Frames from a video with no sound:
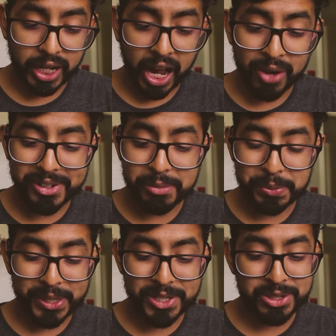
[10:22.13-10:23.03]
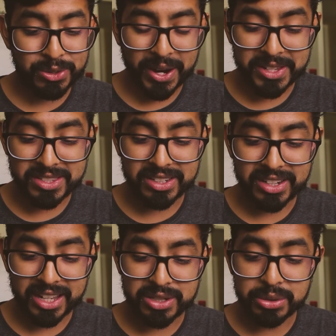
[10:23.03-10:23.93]
now in a pink dress
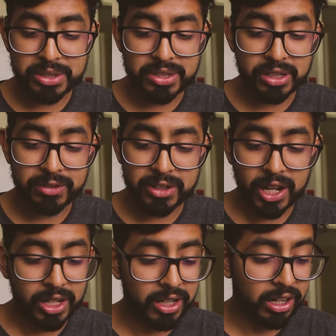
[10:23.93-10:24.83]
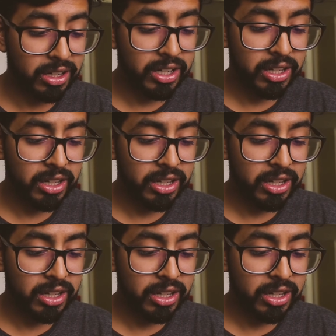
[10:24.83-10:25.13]
next to a silver car.